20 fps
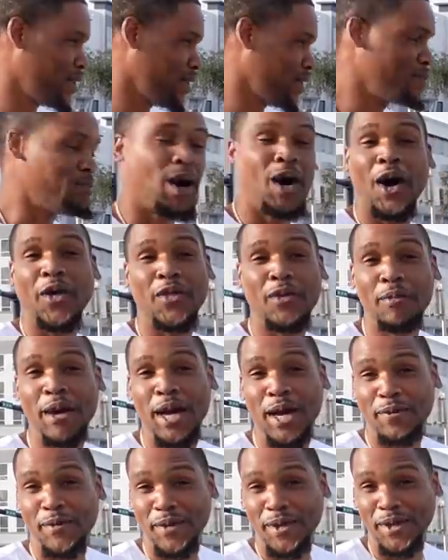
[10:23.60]
You got other
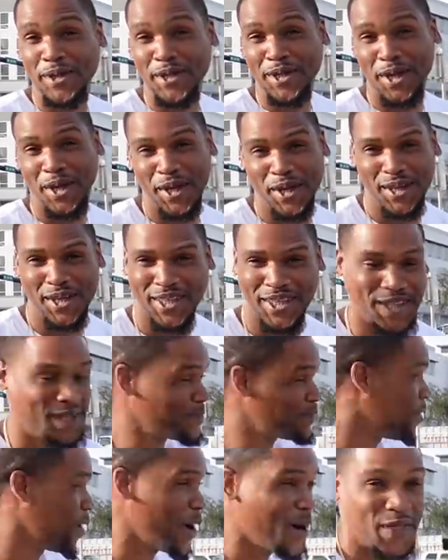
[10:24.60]
baby.
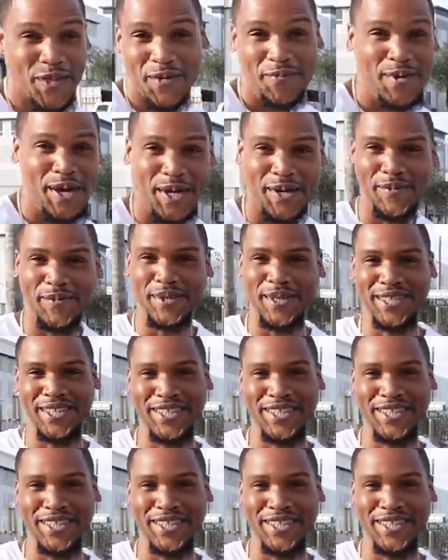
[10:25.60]
That's my other baby.